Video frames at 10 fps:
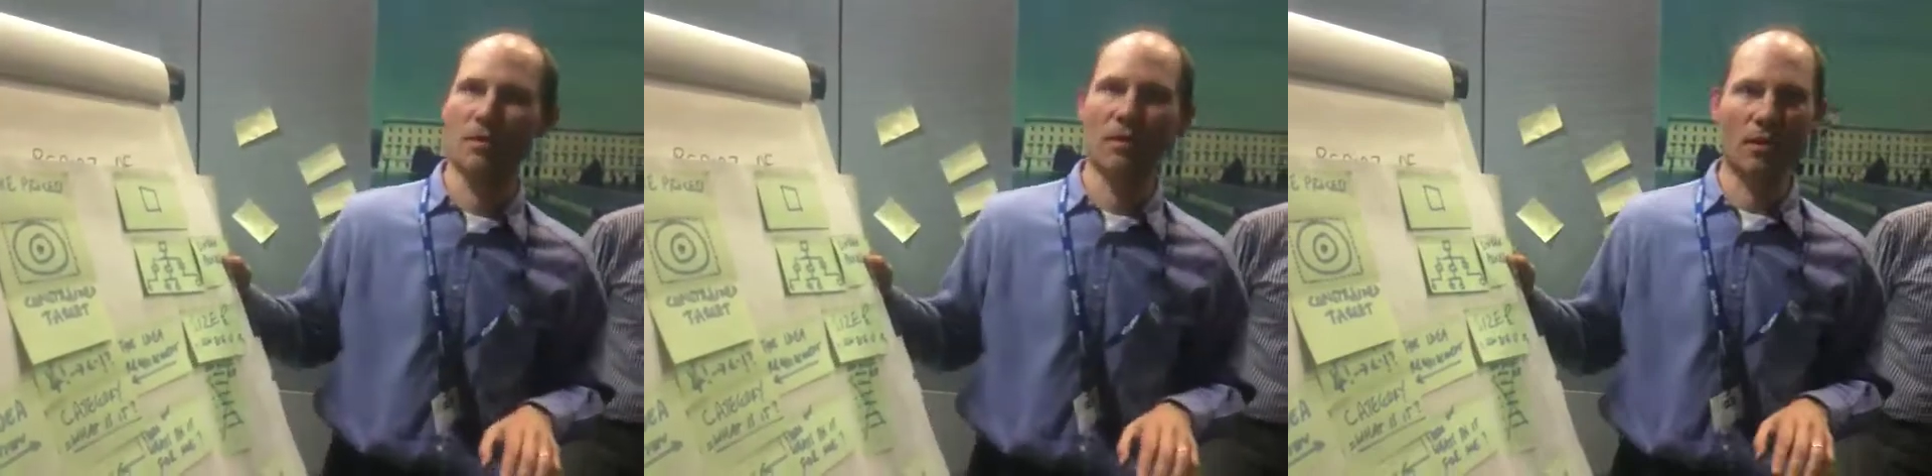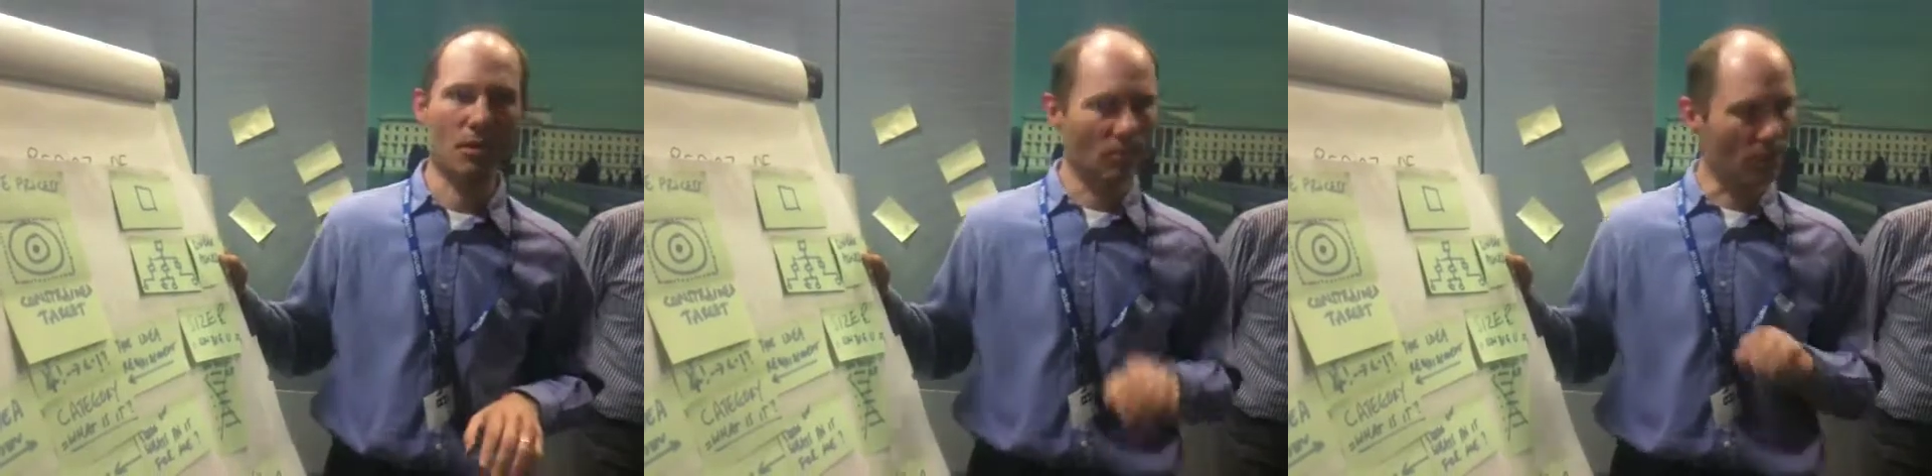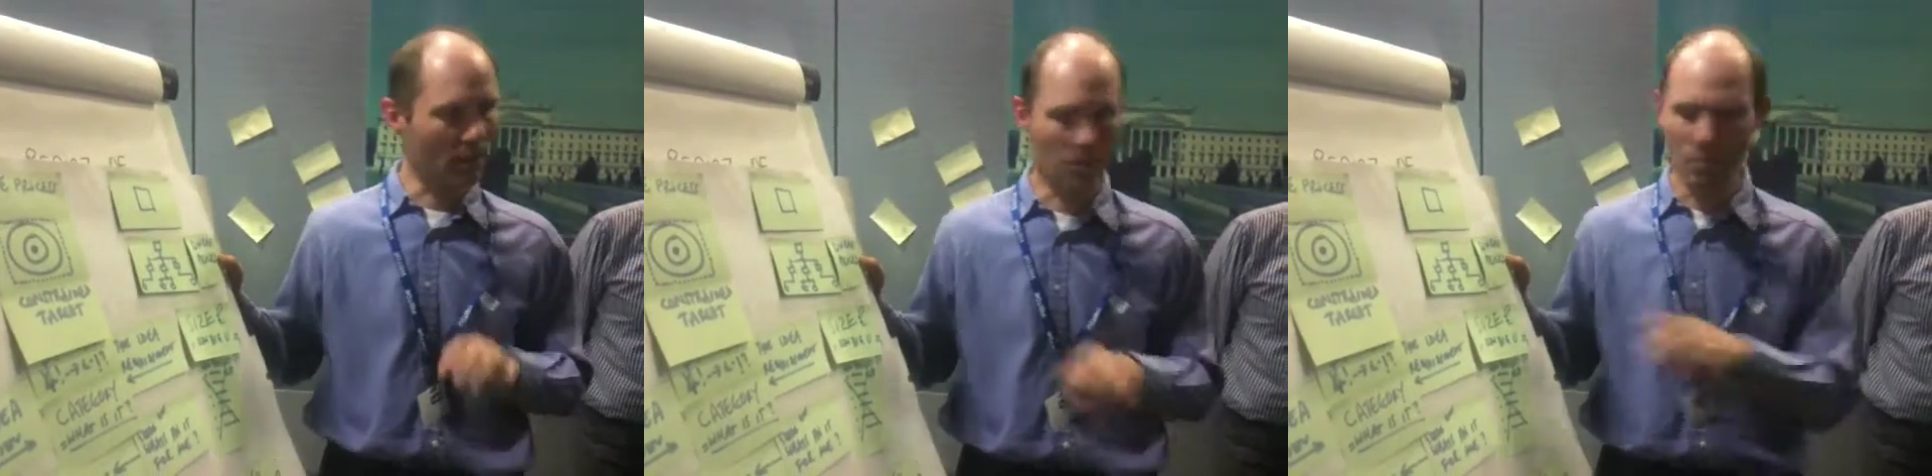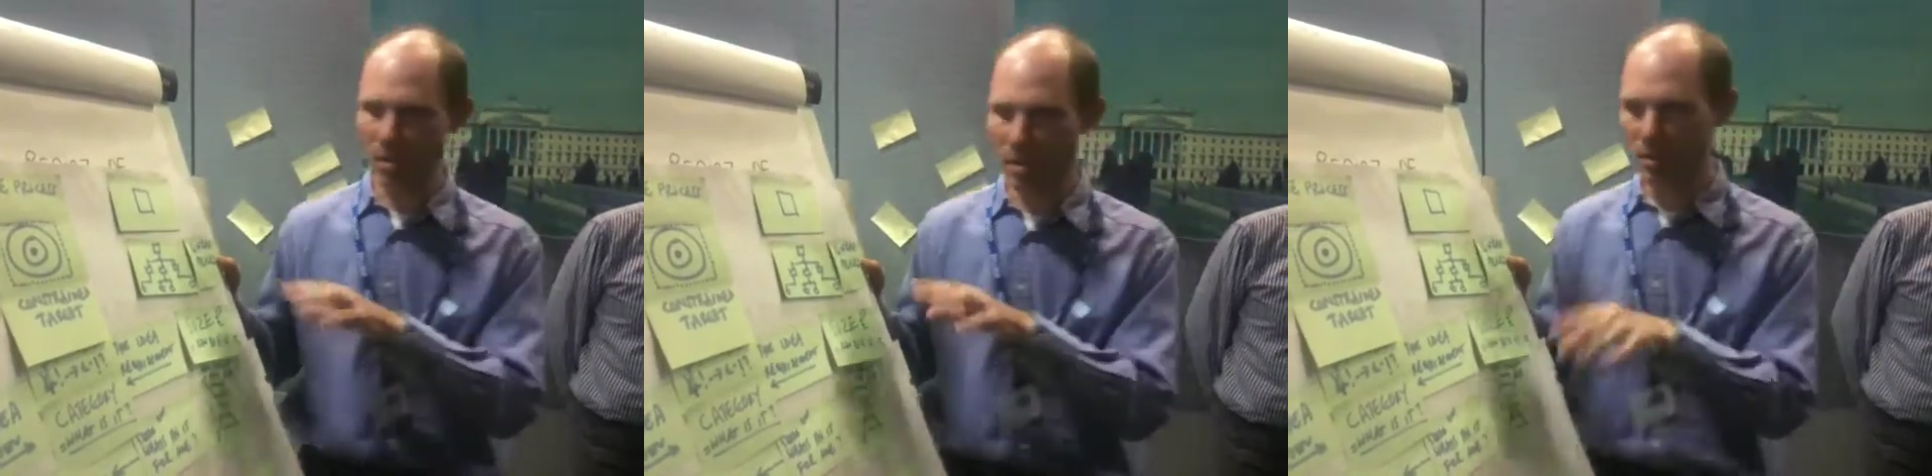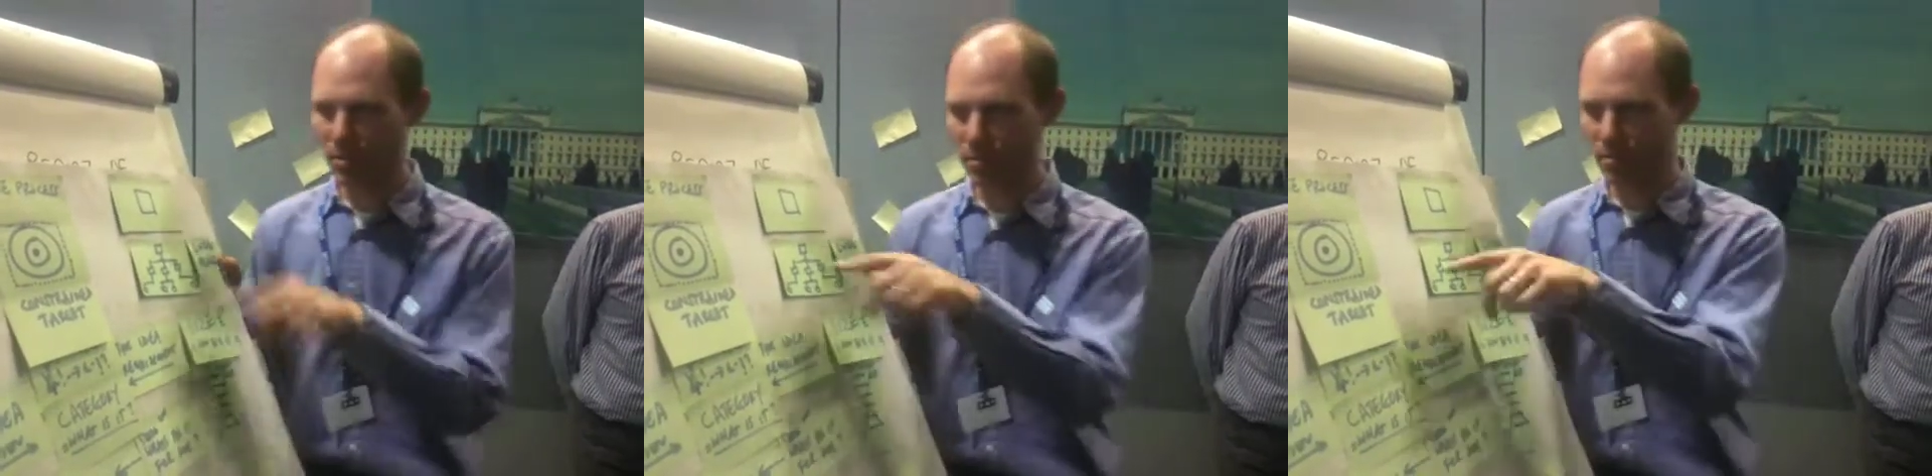They go, right, we need
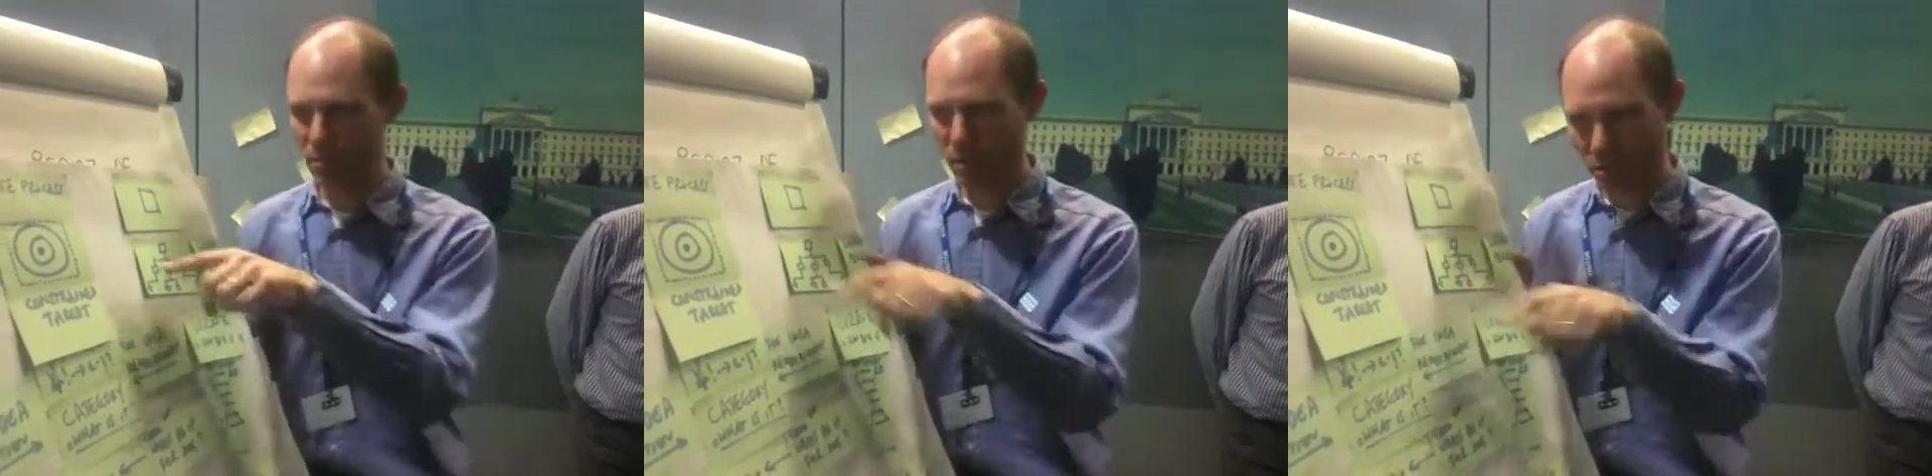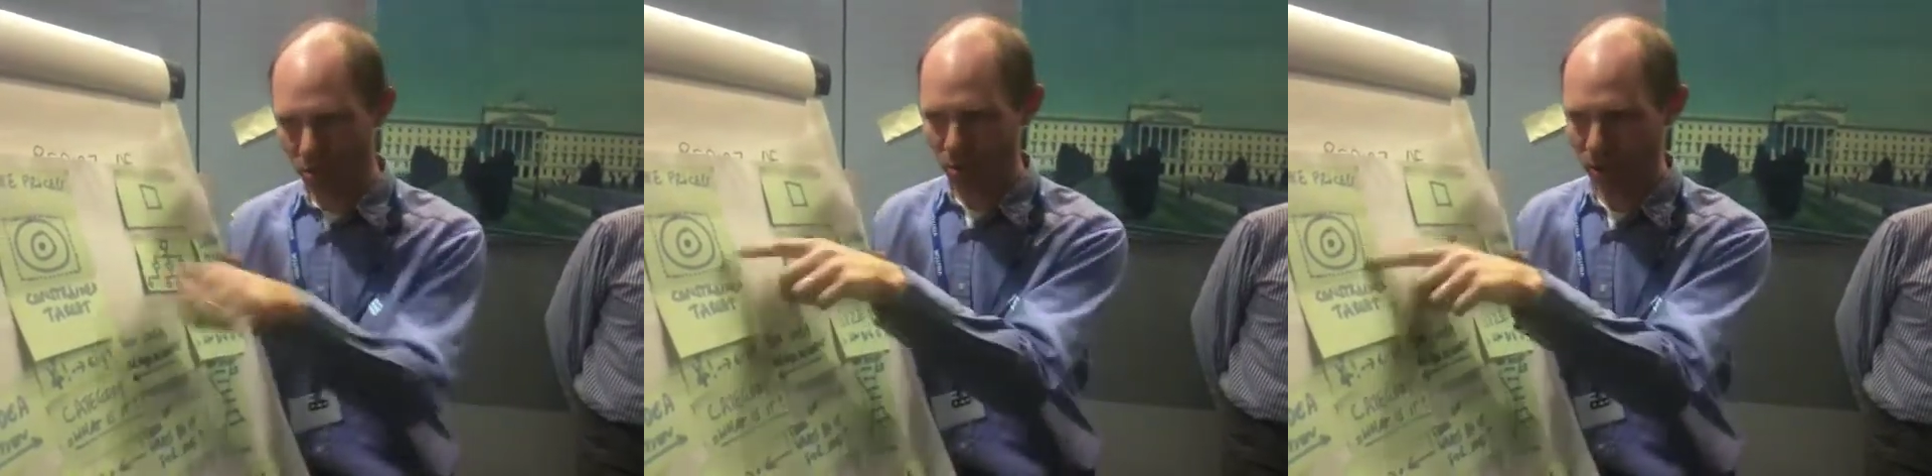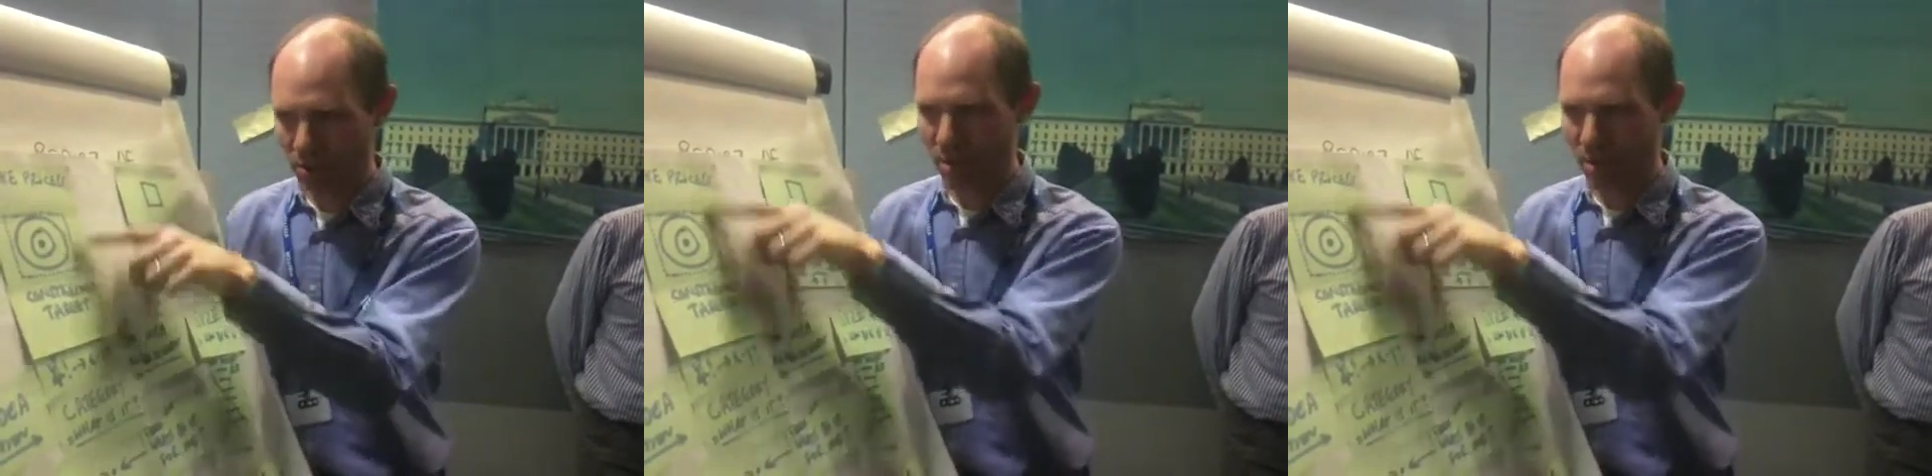to do this,